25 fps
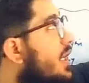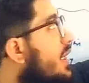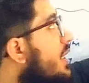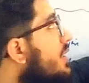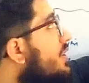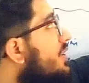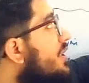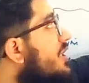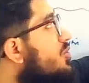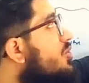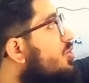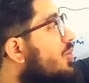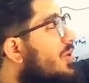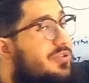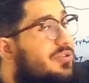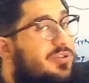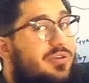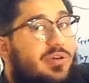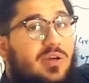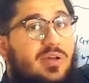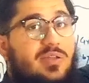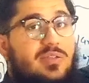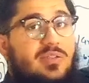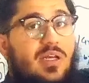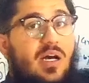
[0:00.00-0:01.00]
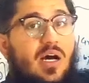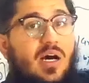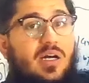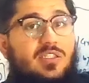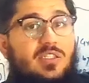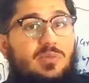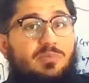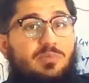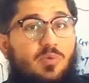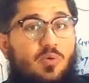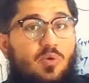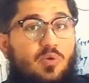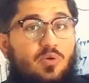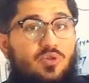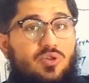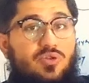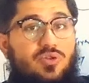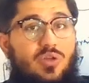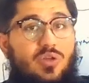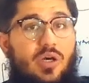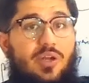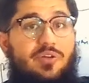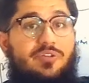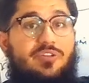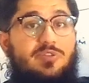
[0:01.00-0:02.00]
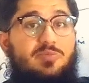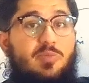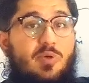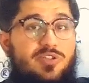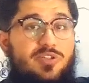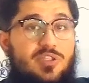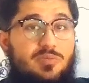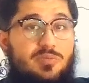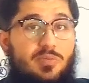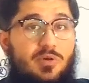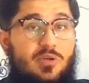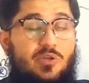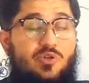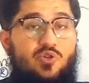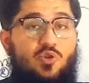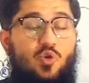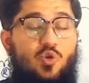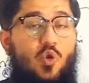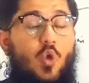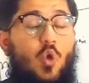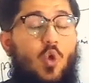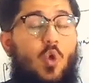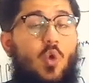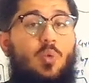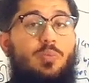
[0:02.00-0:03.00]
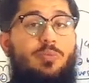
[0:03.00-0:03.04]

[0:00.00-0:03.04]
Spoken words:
These ventricles are supposed and responsible to